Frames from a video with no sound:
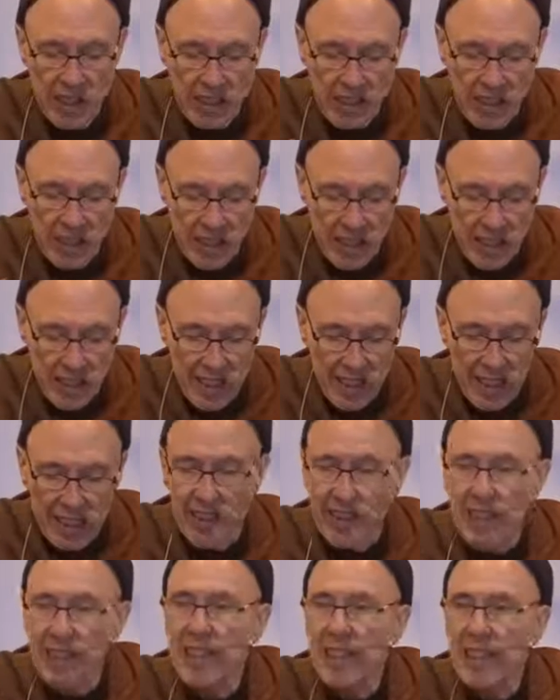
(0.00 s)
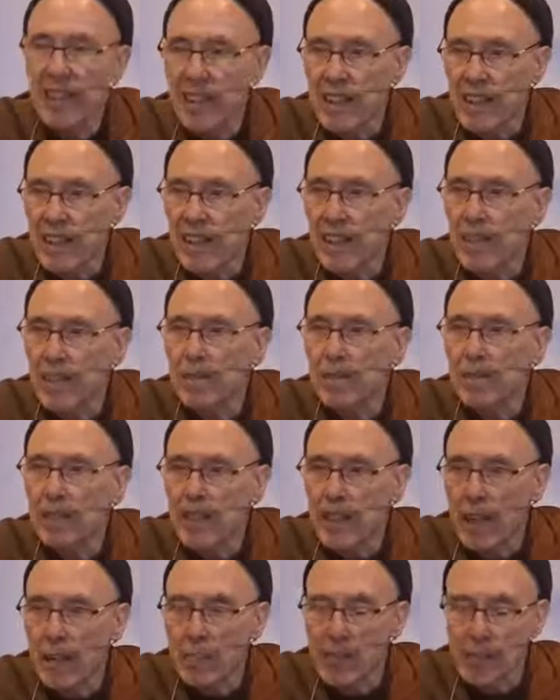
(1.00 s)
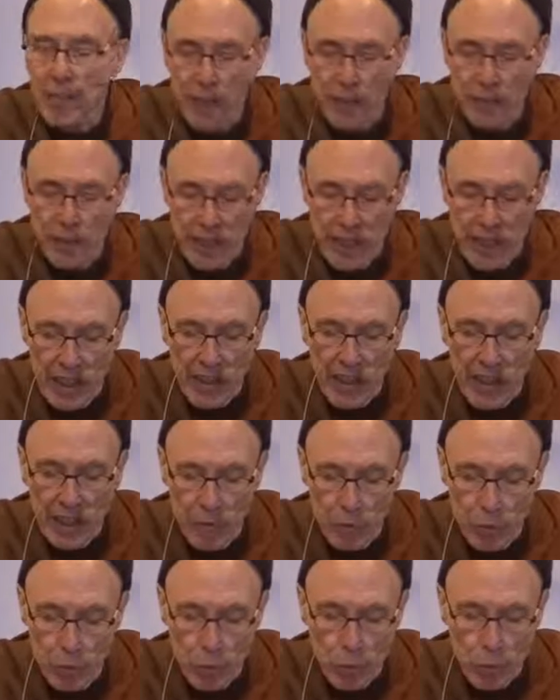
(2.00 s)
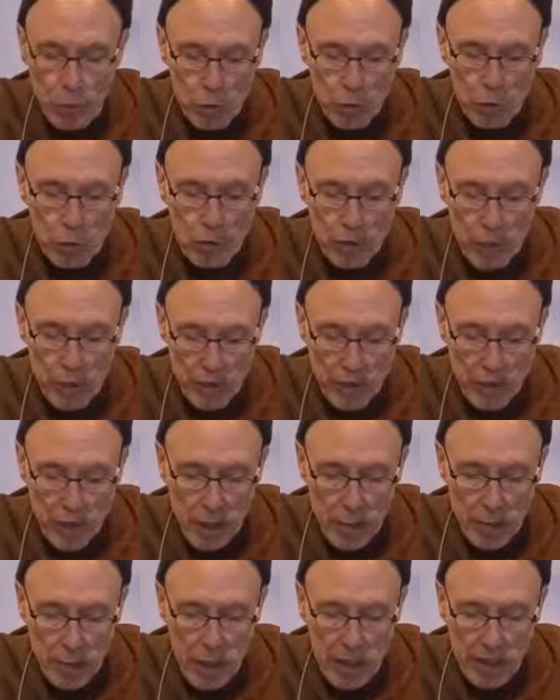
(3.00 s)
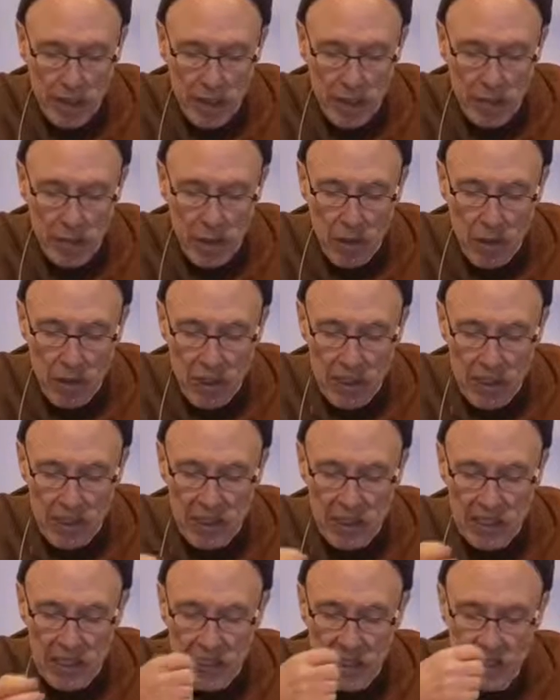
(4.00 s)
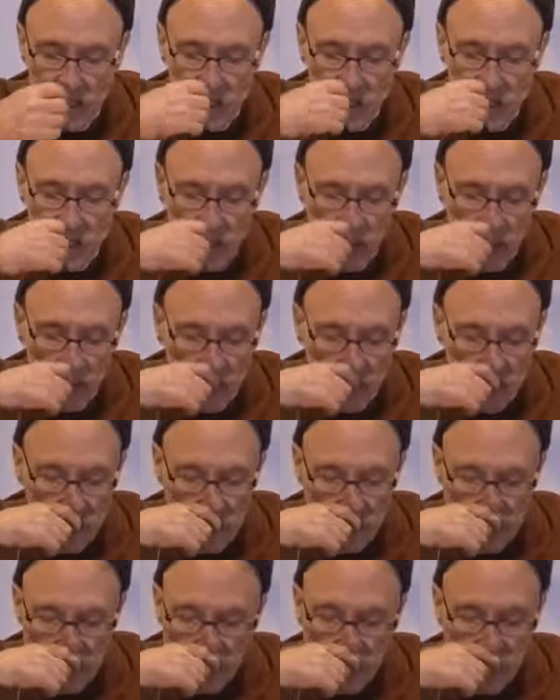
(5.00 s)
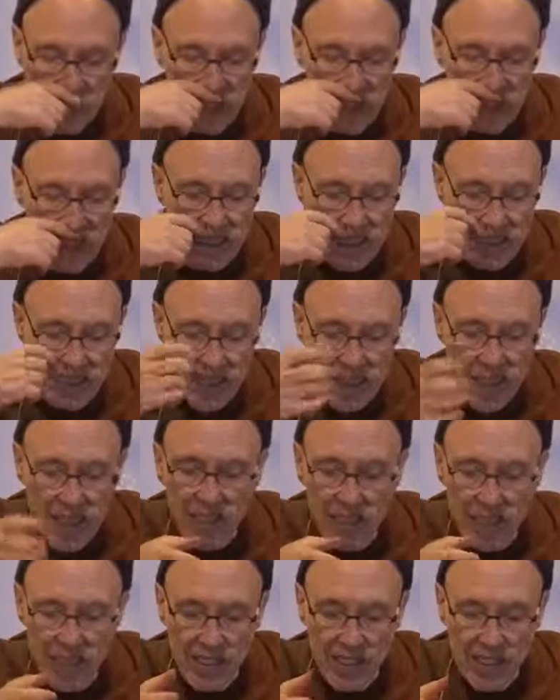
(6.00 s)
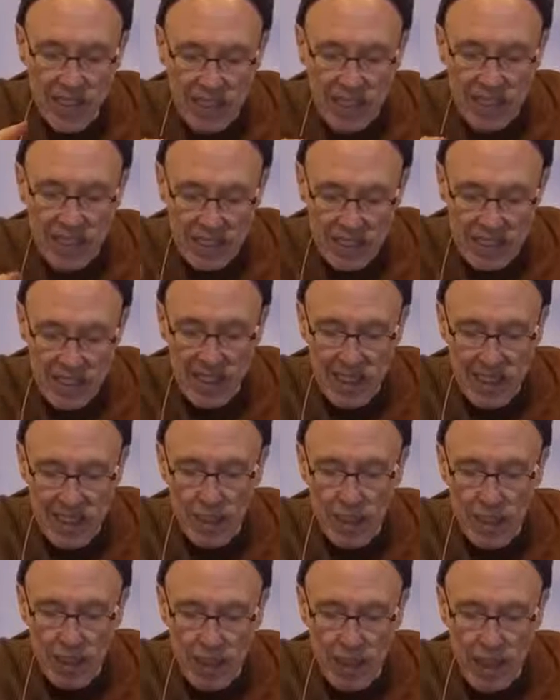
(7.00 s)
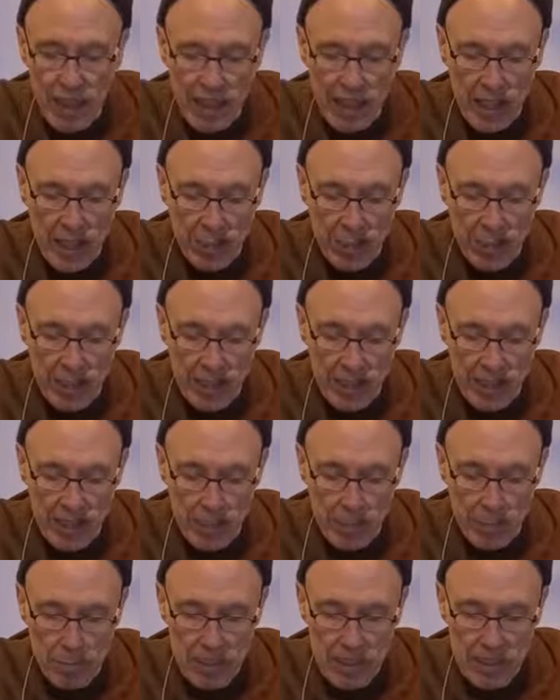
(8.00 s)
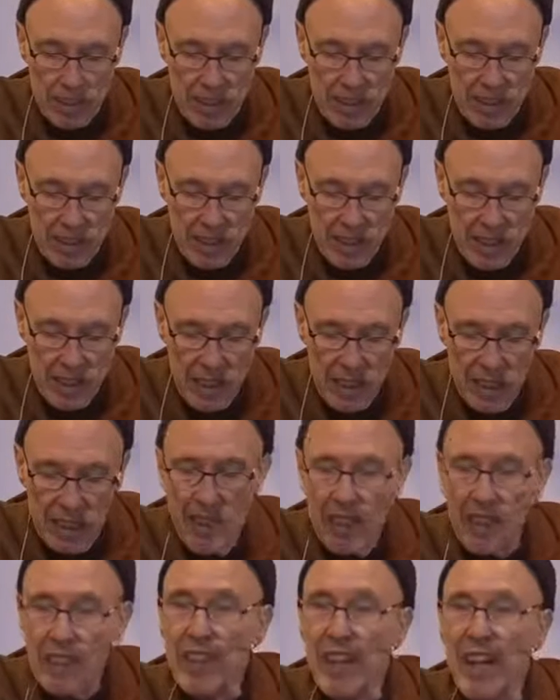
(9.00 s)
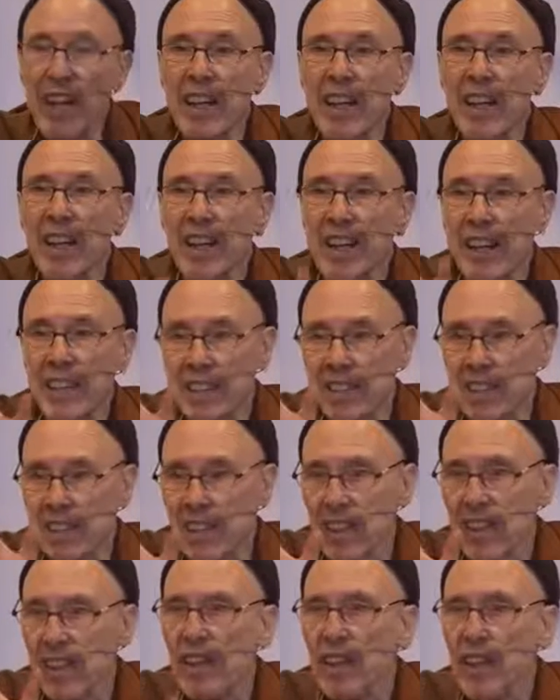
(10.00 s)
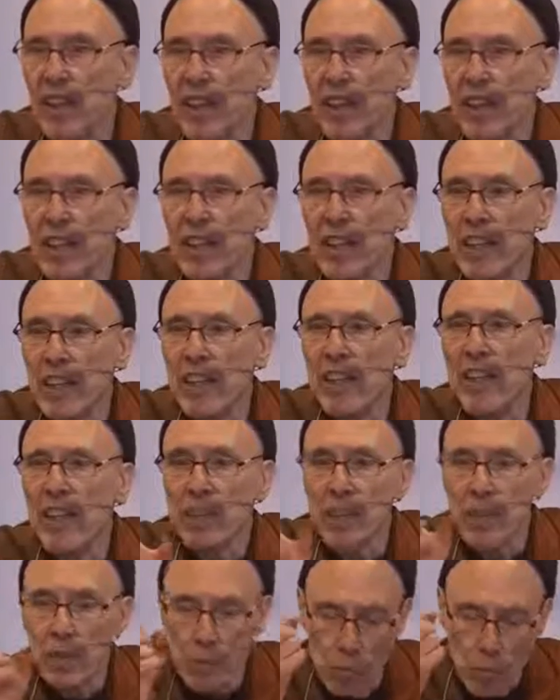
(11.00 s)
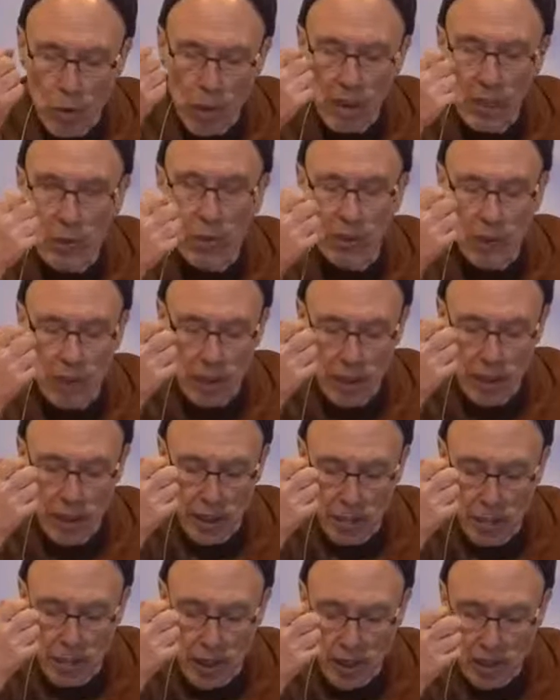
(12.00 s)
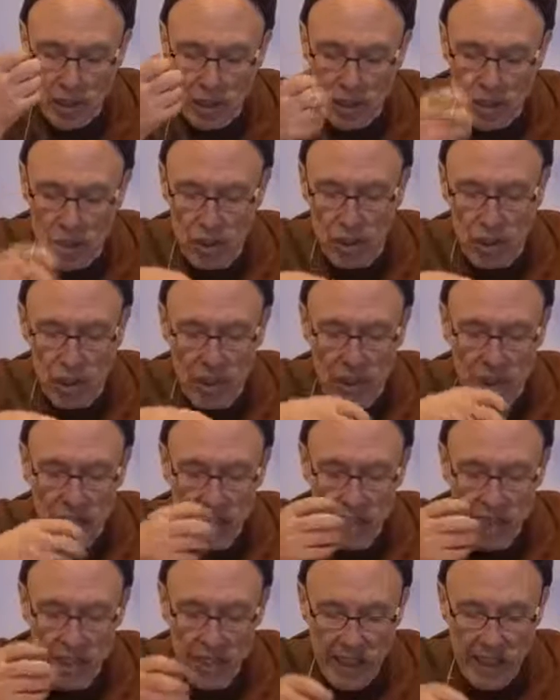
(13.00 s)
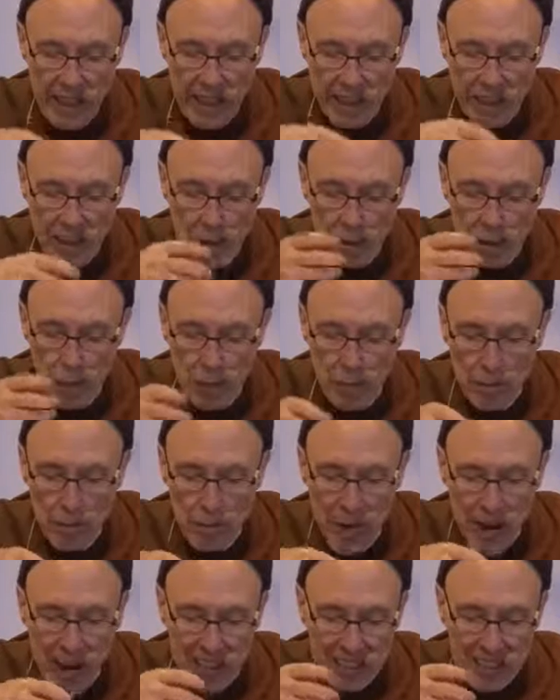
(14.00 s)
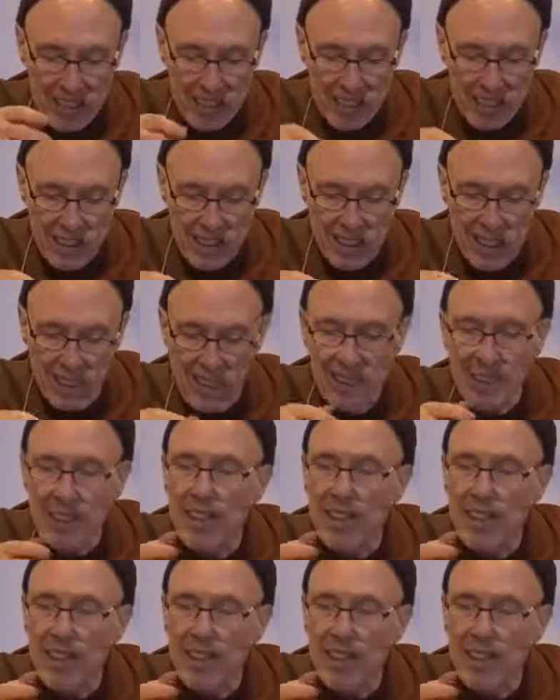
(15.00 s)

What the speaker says: that he lives observing the rules of the patimokkha, and he undertakes the training precepts. Then he's learned, one who's learned much, and who's mastered